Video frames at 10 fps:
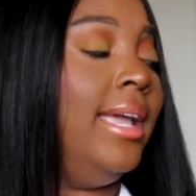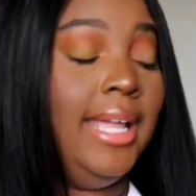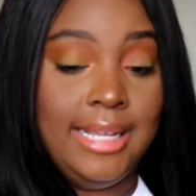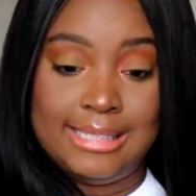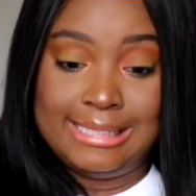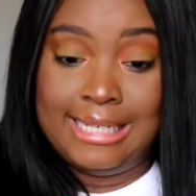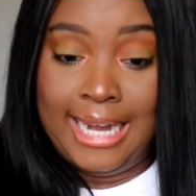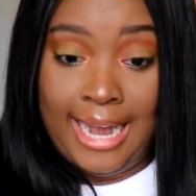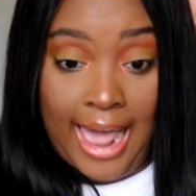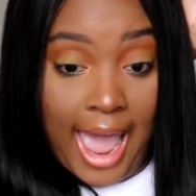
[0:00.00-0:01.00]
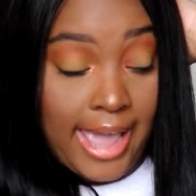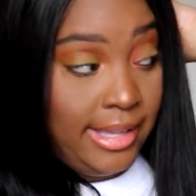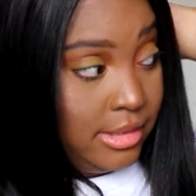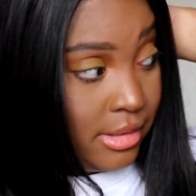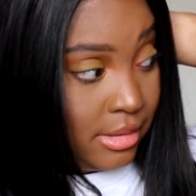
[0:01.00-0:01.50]
It is
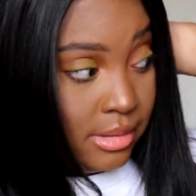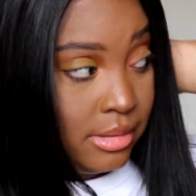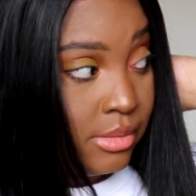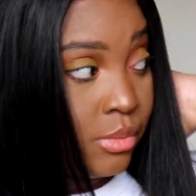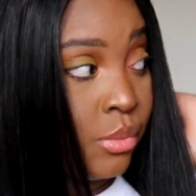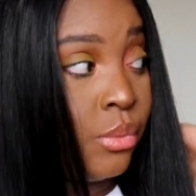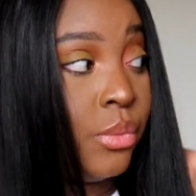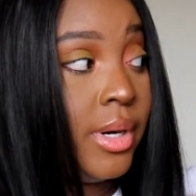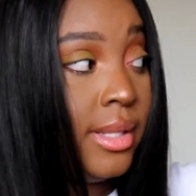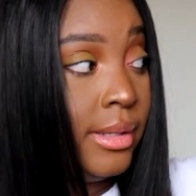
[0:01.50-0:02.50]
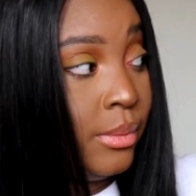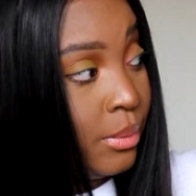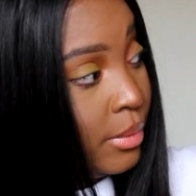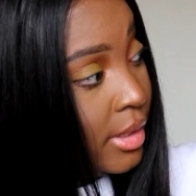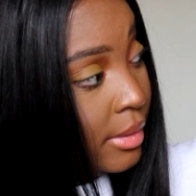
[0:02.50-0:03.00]
nice. Really,
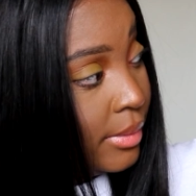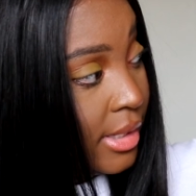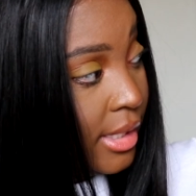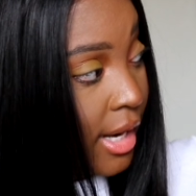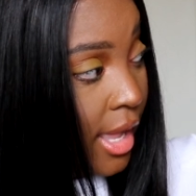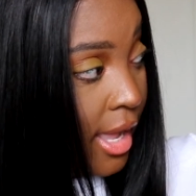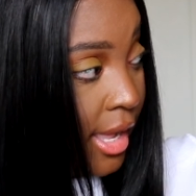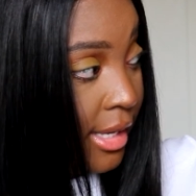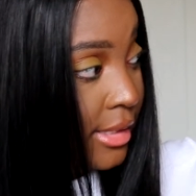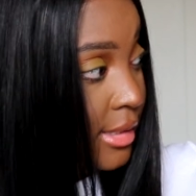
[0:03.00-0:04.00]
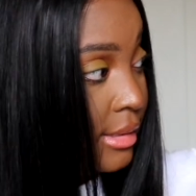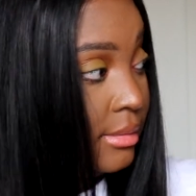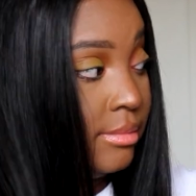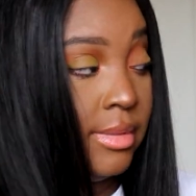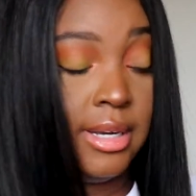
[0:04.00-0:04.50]
really, really
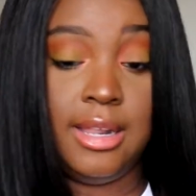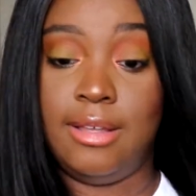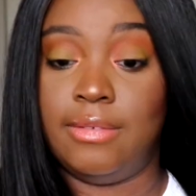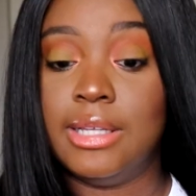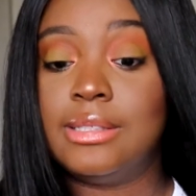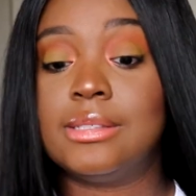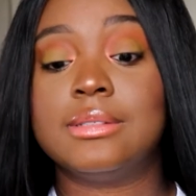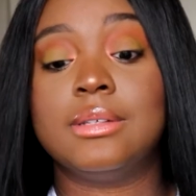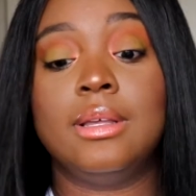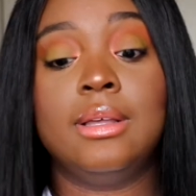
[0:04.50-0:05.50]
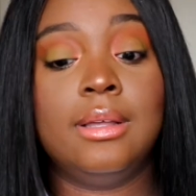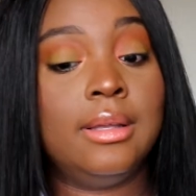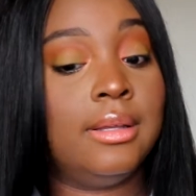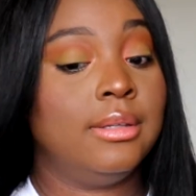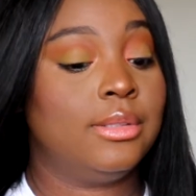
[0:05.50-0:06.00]
nice. Love it.
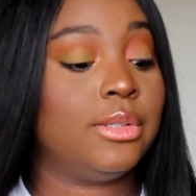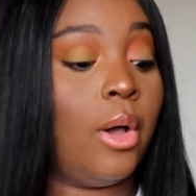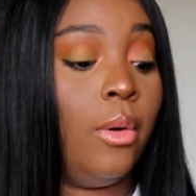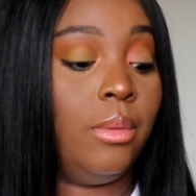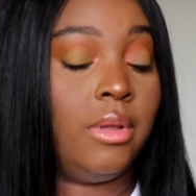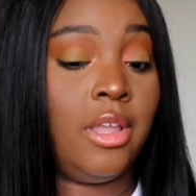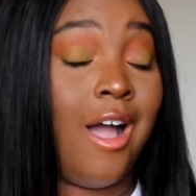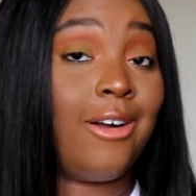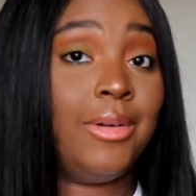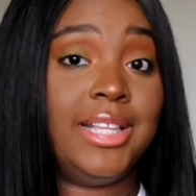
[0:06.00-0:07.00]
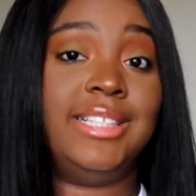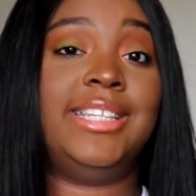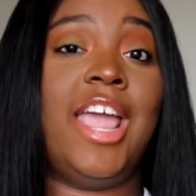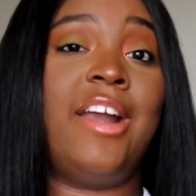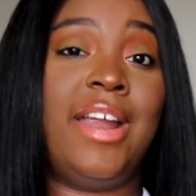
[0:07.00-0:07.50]
So y'all go get
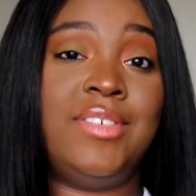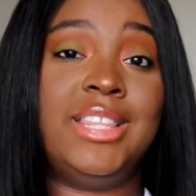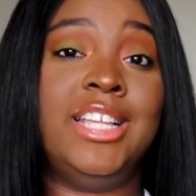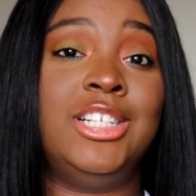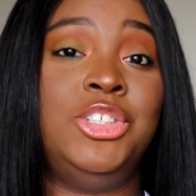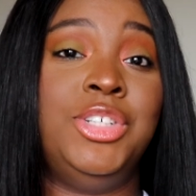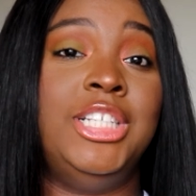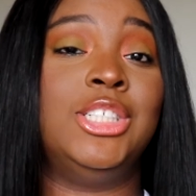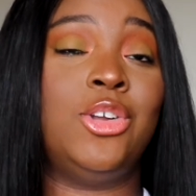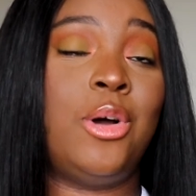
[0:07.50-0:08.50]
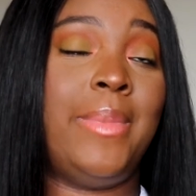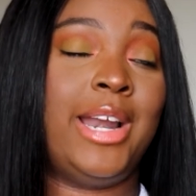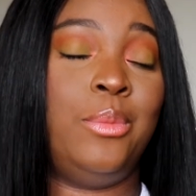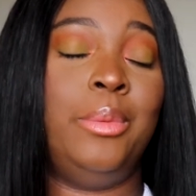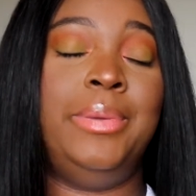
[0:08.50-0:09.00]
this hair. Everything that you need to know
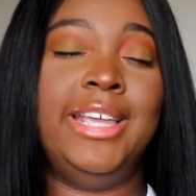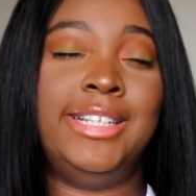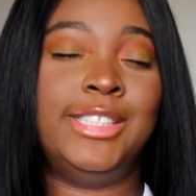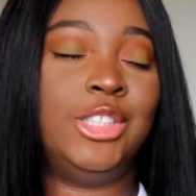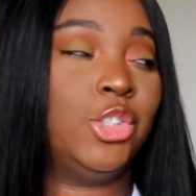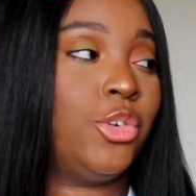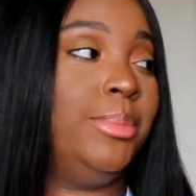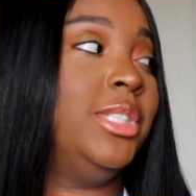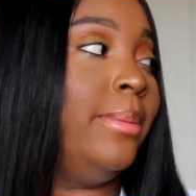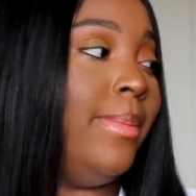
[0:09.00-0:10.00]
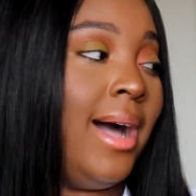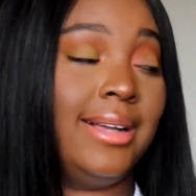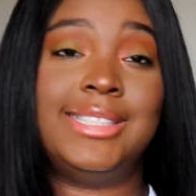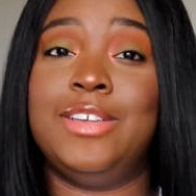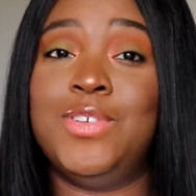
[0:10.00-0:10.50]
about it will be in the description
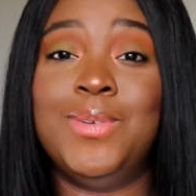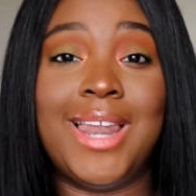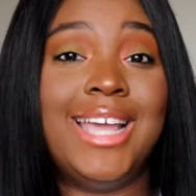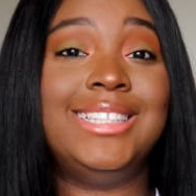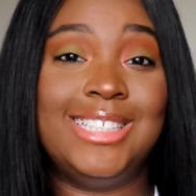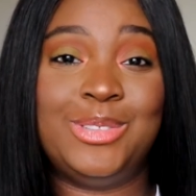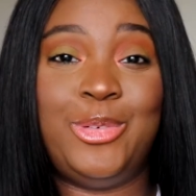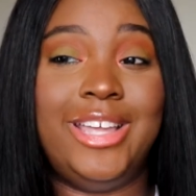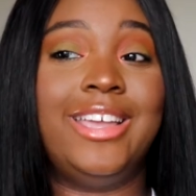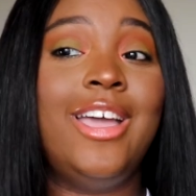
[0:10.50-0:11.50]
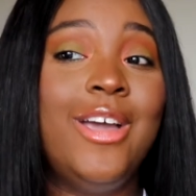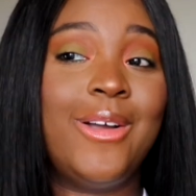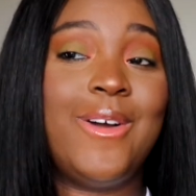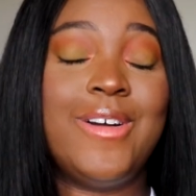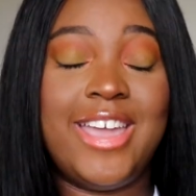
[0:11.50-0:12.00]
box. If you like this wig,
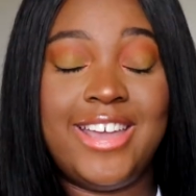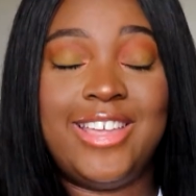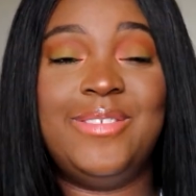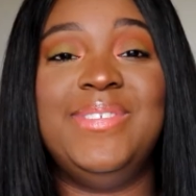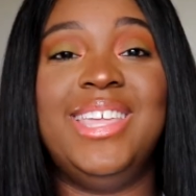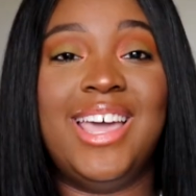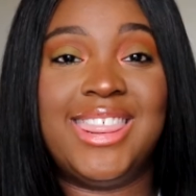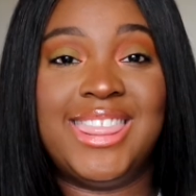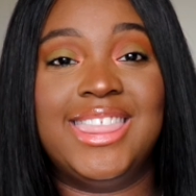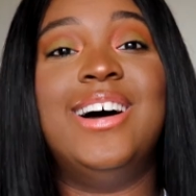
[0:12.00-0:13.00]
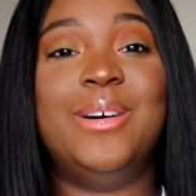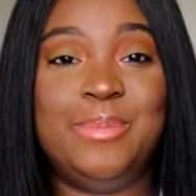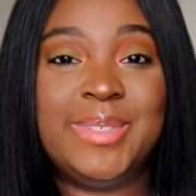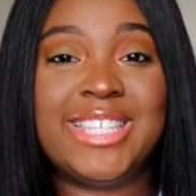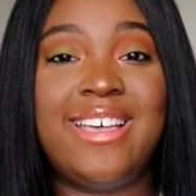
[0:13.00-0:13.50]
go ahead and give me a
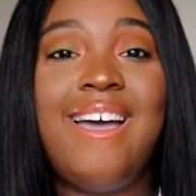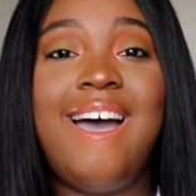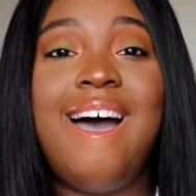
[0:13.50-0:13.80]
thumbs up